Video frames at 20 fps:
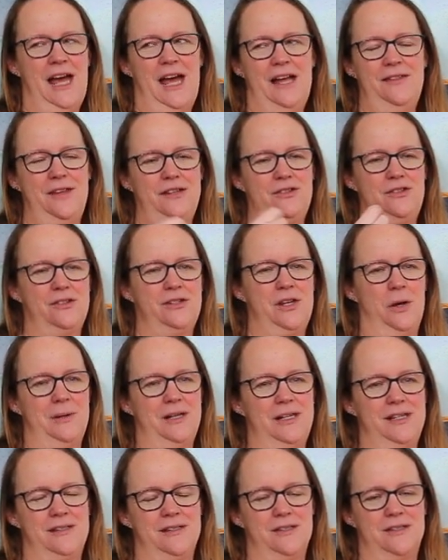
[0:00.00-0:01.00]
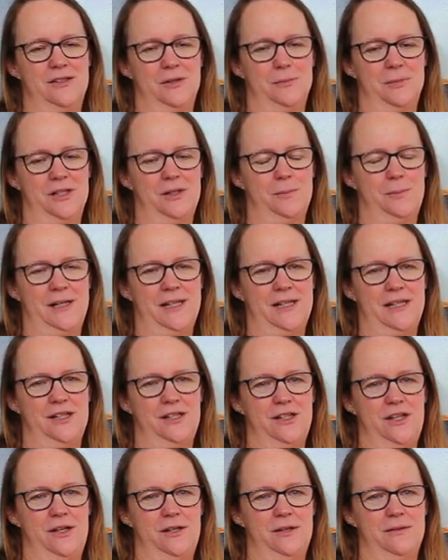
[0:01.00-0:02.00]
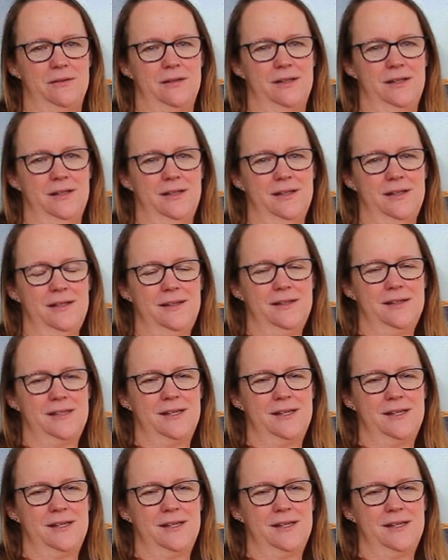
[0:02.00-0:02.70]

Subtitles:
and then just go and listen to something completely new.